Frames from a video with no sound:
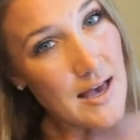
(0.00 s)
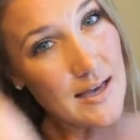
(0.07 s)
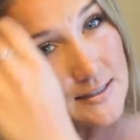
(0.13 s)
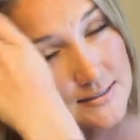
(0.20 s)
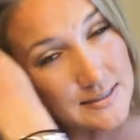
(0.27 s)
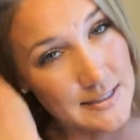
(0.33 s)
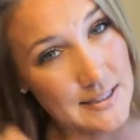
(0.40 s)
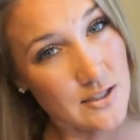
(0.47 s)

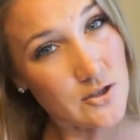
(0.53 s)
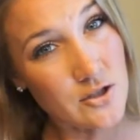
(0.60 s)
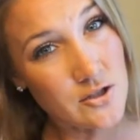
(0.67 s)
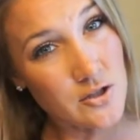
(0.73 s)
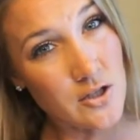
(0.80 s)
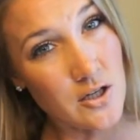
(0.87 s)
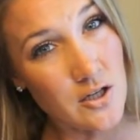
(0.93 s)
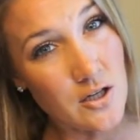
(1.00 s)
as a
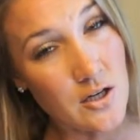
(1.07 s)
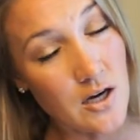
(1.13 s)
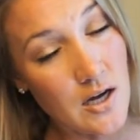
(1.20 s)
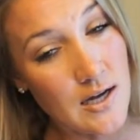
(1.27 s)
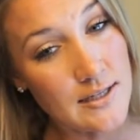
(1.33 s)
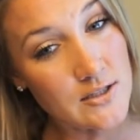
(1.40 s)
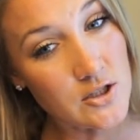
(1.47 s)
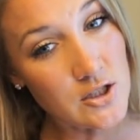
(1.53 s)
hairdresser,
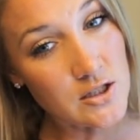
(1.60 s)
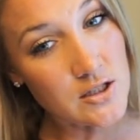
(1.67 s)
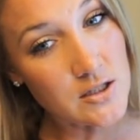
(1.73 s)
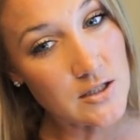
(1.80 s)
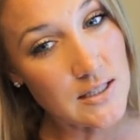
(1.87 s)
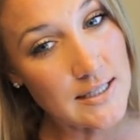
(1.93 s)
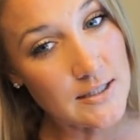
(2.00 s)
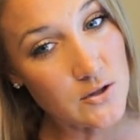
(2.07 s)
I just
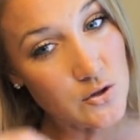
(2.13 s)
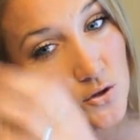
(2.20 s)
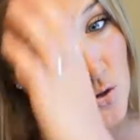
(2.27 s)
like